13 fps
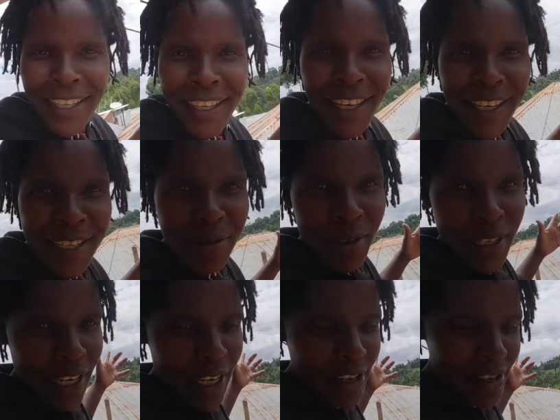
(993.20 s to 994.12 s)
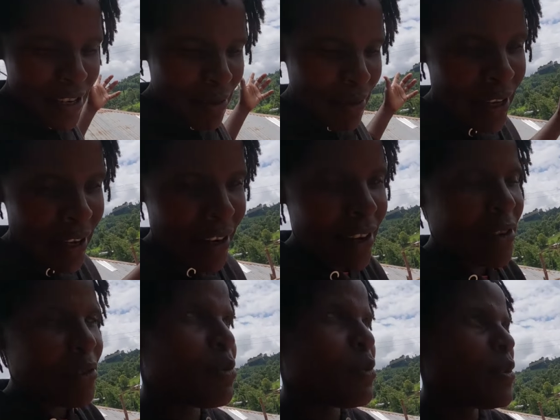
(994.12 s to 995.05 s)
Guess which country are we heading
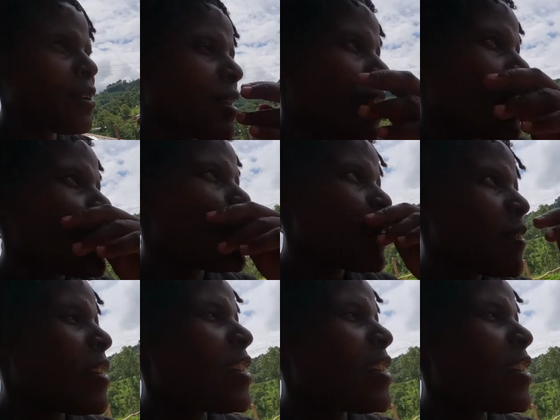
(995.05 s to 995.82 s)
to, guys?